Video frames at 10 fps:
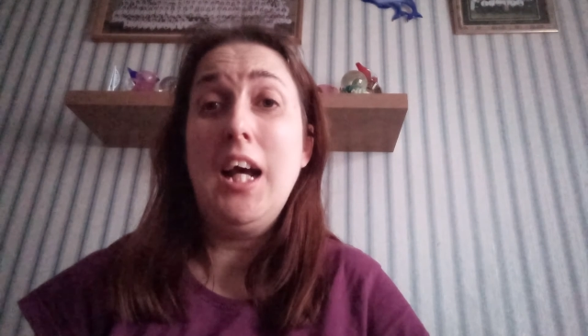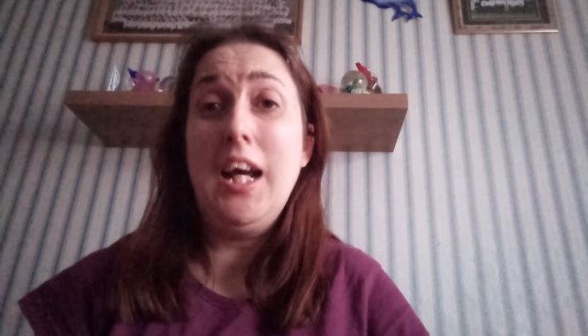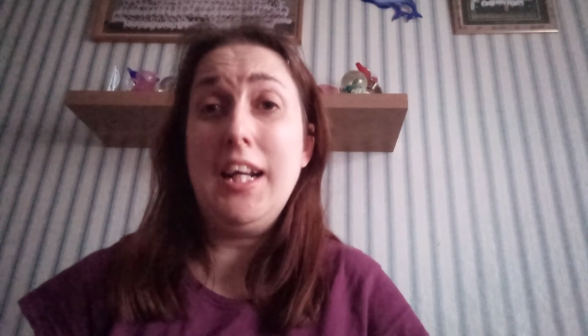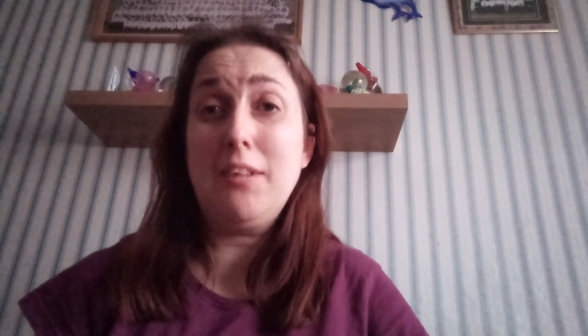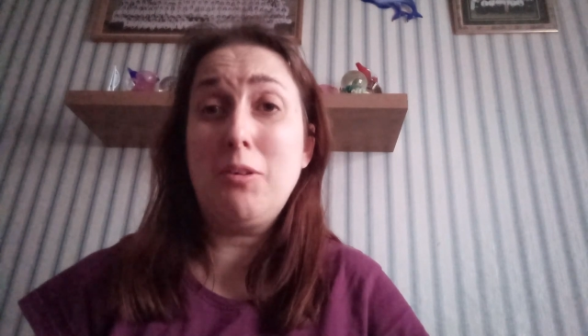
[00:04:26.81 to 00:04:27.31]

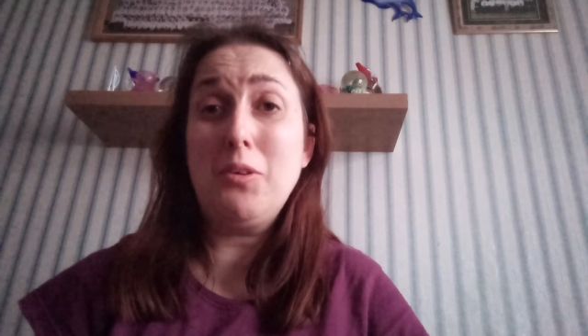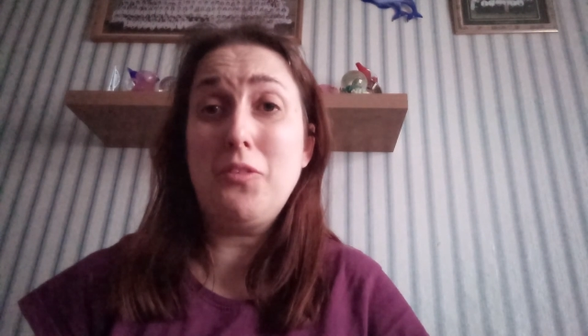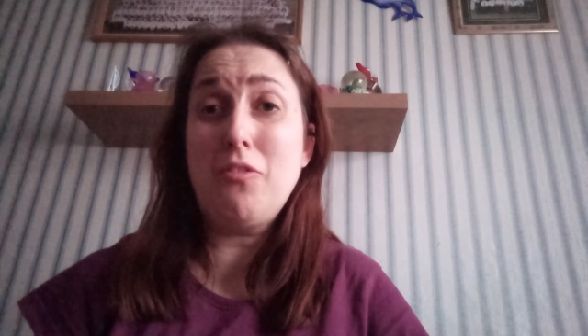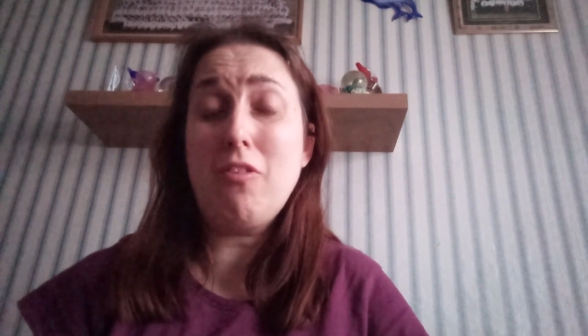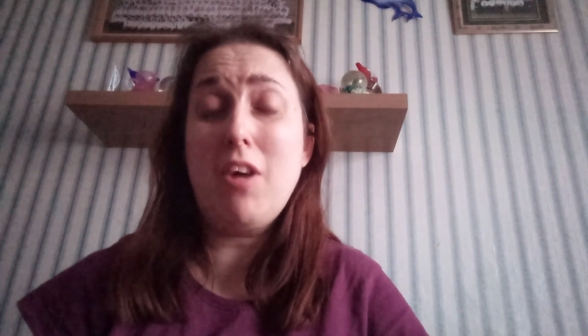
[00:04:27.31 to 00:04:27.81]
uh,
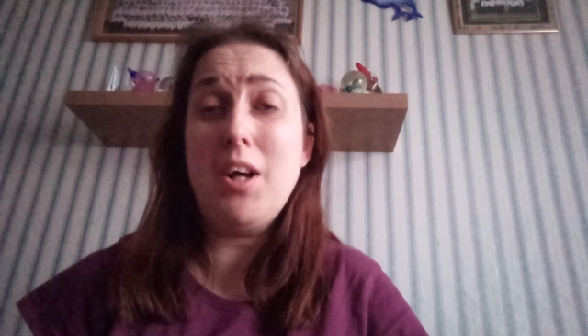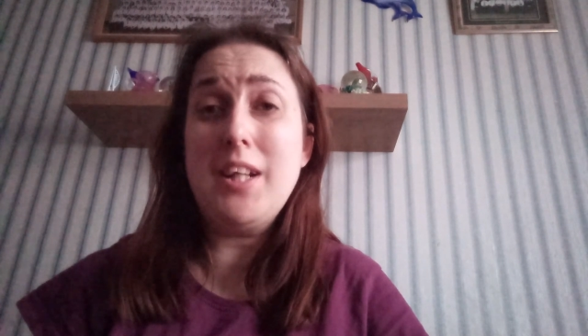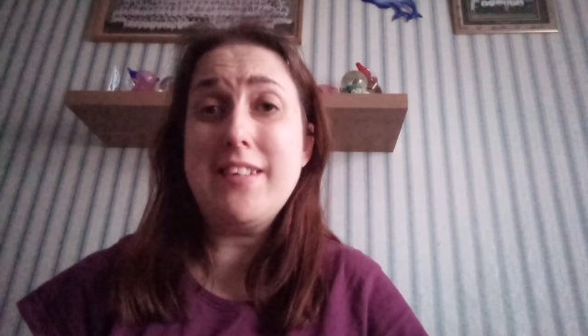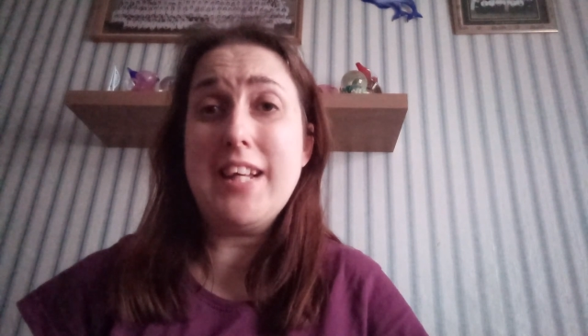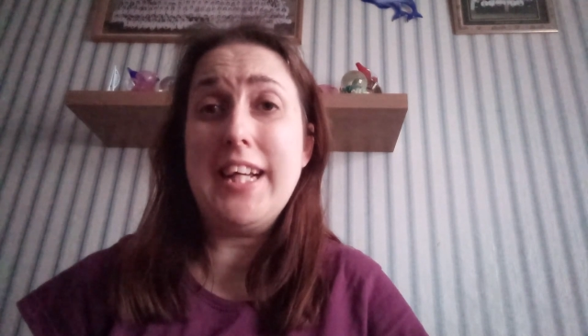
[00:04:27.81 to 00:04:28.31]
Good
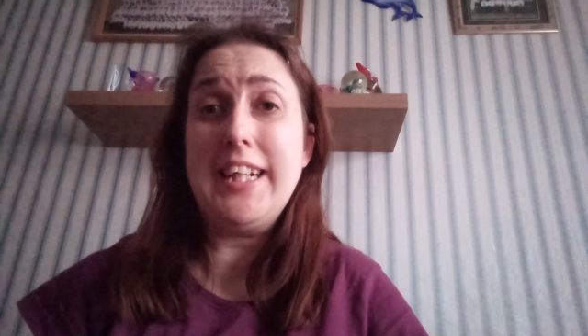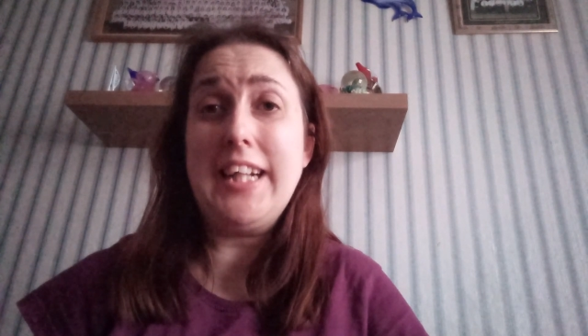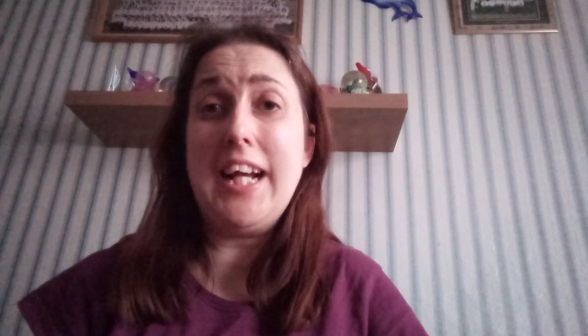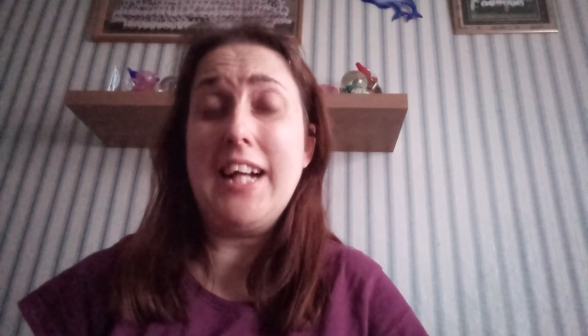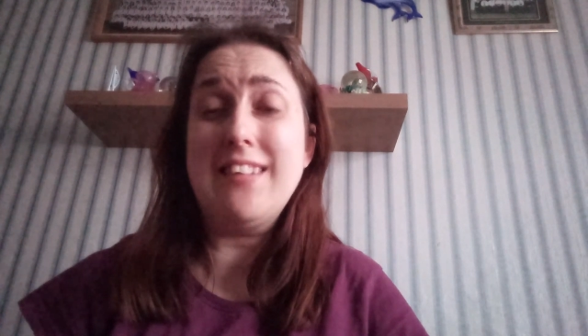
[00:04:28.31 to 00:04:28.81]

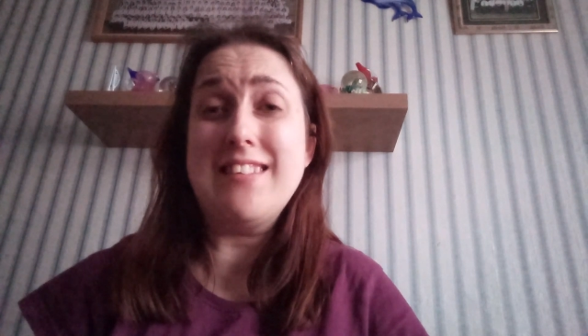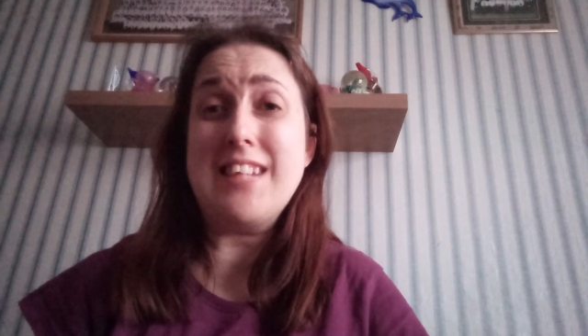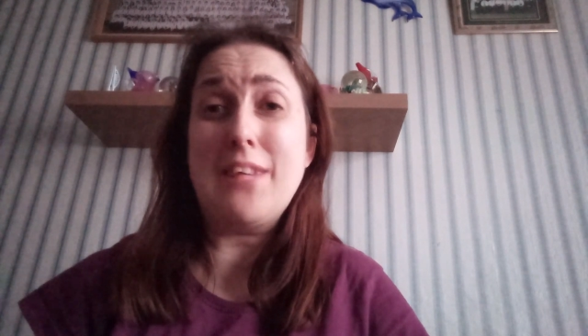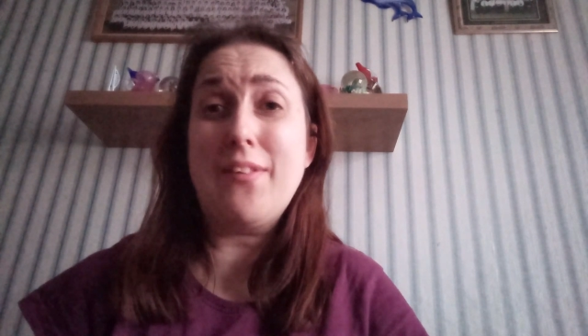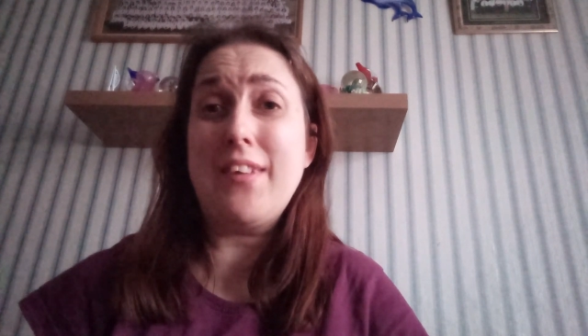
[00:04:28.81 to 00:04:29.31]
Friday and
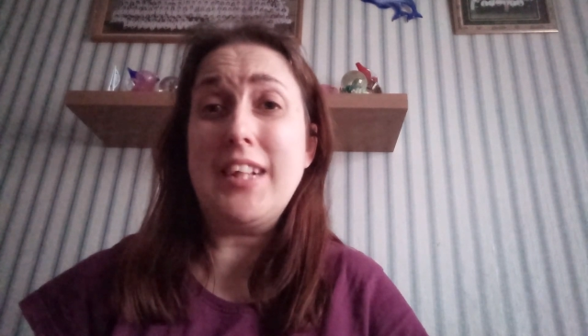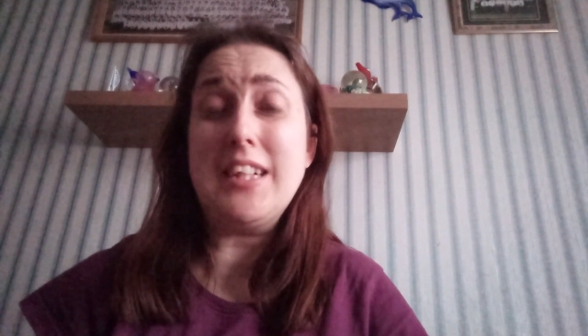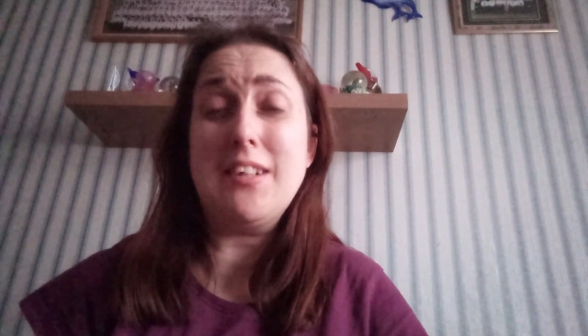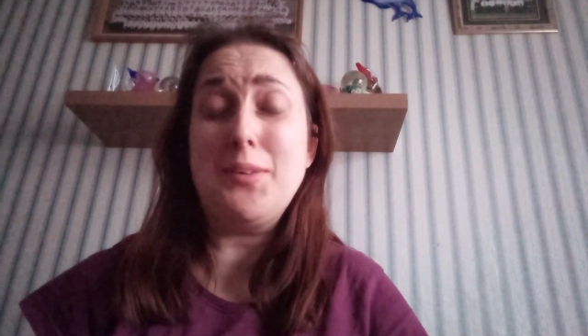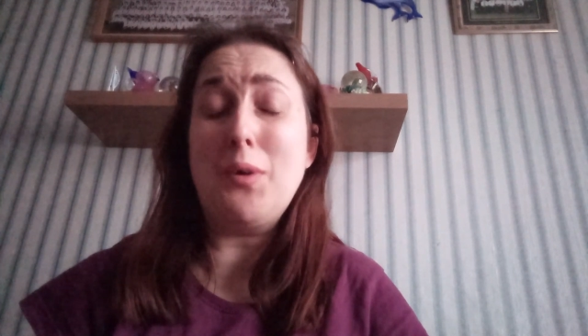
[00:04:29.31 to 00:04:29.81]
I'll see
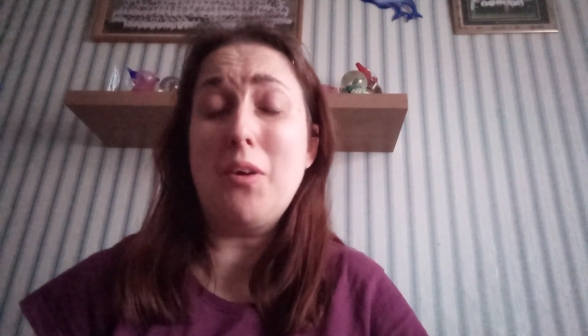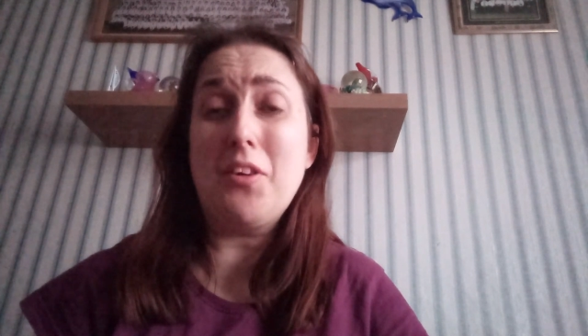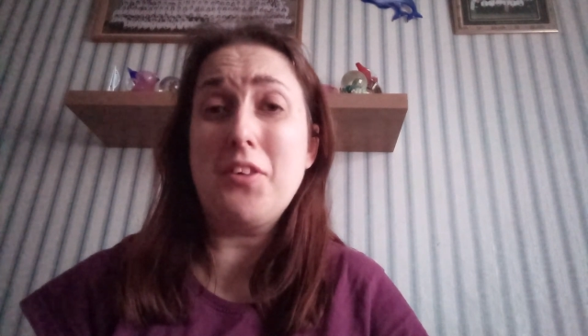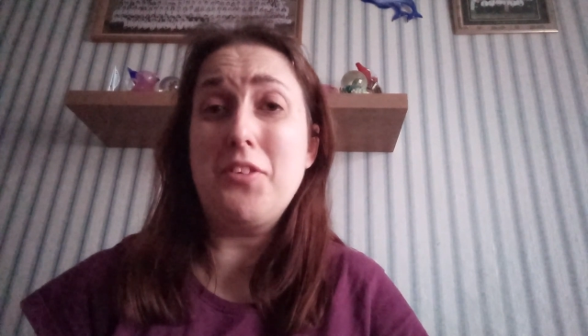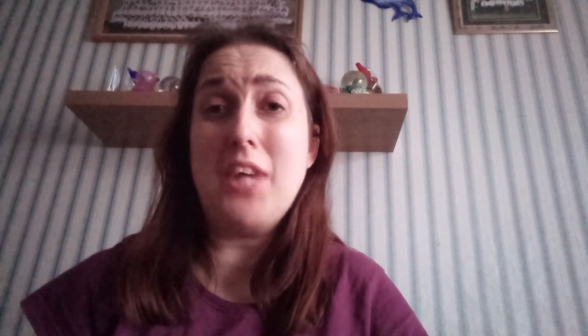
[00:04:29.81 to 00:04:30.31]
you
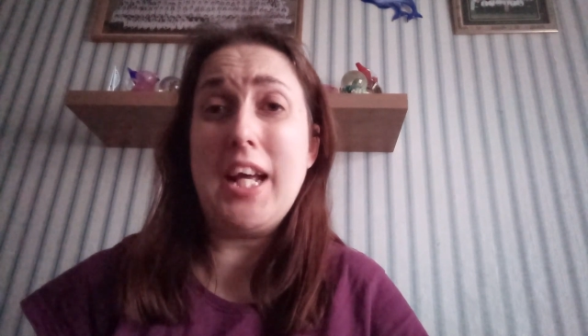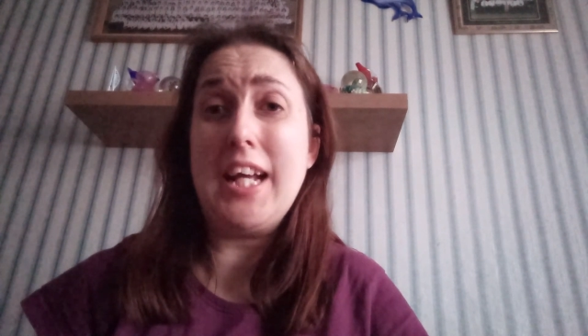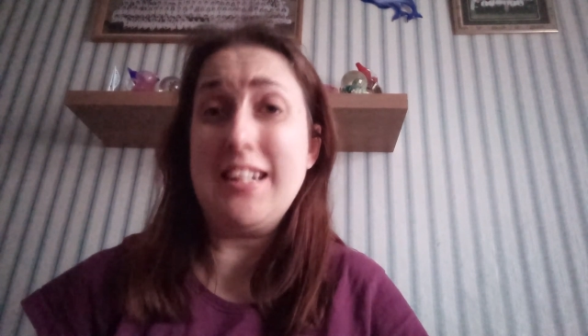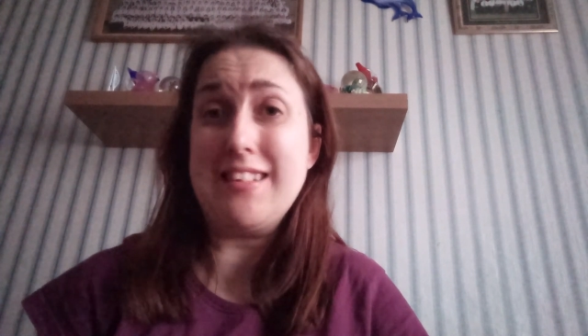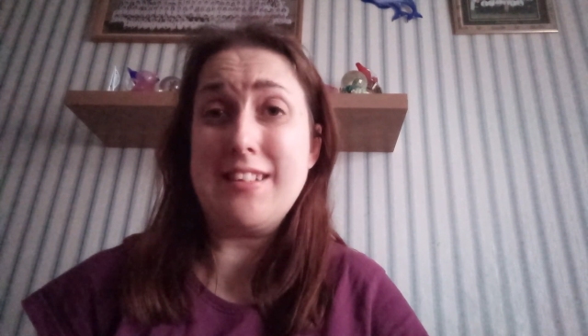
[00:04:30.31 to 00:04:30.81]
on uh,